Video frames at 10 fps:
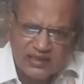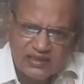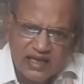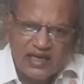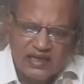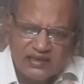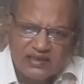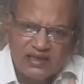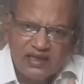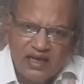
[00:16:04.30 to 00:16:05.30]
science,
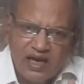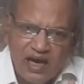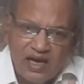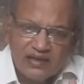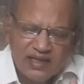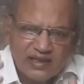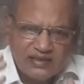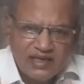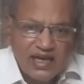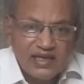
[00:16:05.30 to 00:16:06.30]
and that
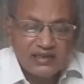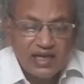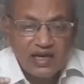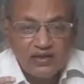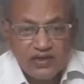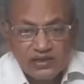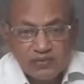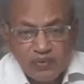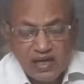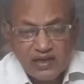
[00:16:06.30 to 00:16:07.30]
science I have
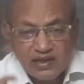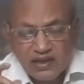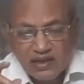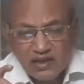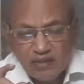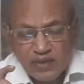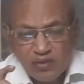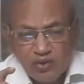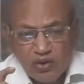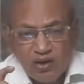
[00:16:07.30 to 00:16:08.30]
explained in a Tamil
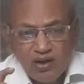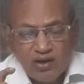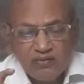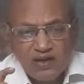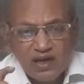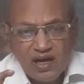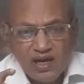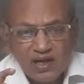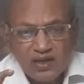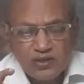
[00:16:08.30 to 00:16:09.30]
book called
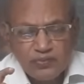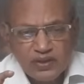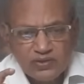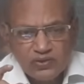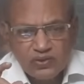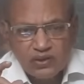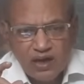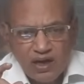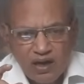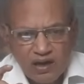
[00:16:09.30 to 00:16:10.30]
Vallalar Arutperunjothi
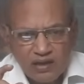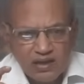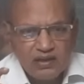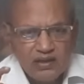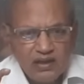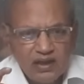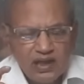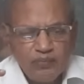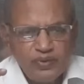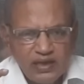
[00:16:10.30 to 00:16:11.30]
Aanadi
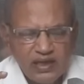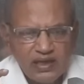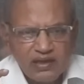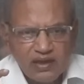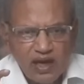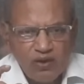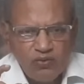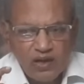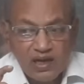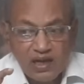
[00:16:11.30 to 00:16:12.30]
Eppadi, how
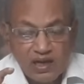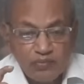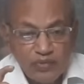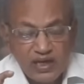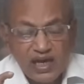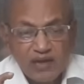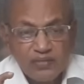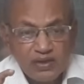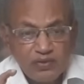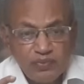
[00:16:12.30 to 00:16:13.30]
Vallalar became
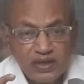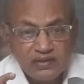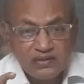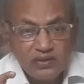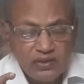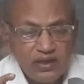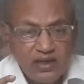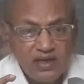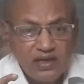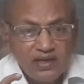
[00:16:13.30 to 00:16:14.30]
Arutperunjothi.
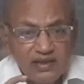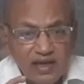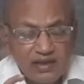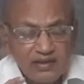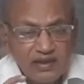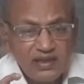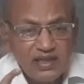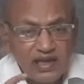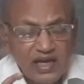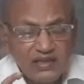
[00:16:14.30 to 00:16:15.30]
There are
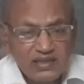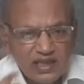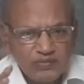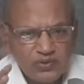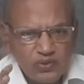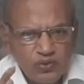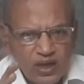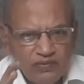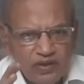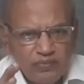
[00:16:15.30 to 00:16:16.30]
39 steps.
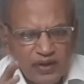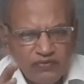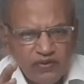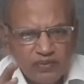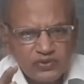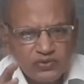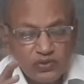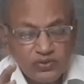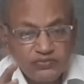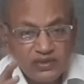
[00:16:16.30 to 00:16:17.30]
Whoever performs
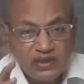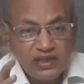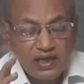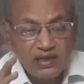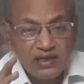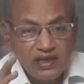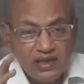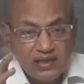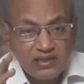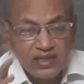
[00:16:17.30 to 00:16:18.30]
those 39
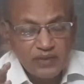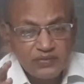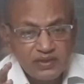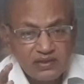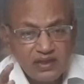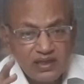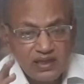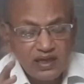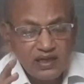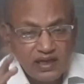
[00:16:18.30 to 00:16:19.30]
steps,
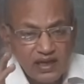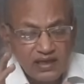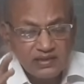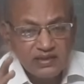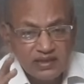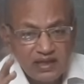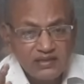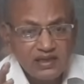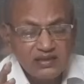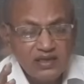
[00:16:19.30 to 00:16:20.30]
39
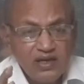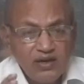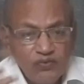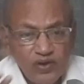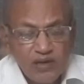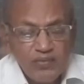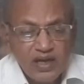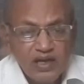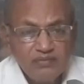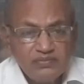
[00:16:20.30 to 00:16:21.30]
exercises, will
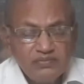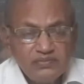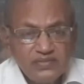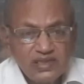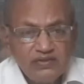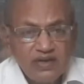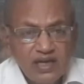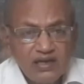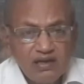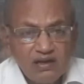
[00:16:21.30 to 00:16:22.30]
become
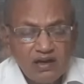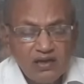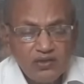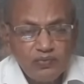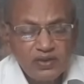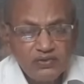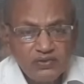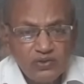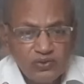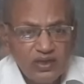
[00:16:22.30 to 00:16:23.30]
divine or
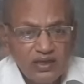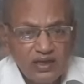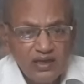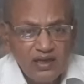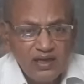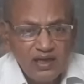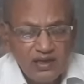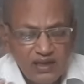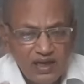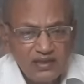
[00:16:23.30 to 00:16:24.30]
Arutperunjothi.
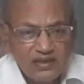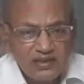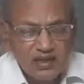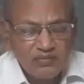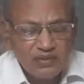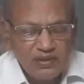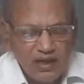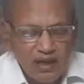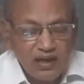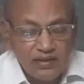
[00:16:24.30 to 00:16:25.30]
At the same,
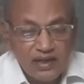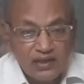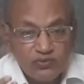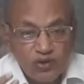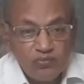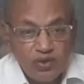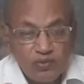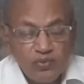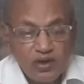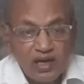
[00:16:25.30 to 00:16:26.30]
there is one more
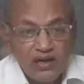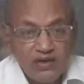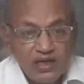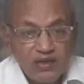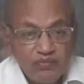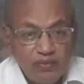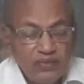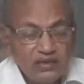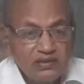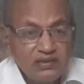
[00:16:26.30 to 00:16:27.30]
book I have already
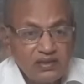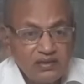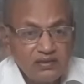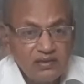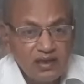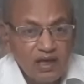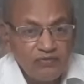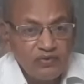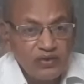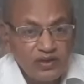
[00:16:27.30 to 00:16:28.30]
published 3 or
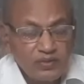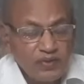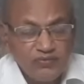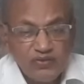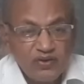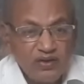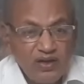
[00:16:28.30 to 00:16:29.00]
4 years before.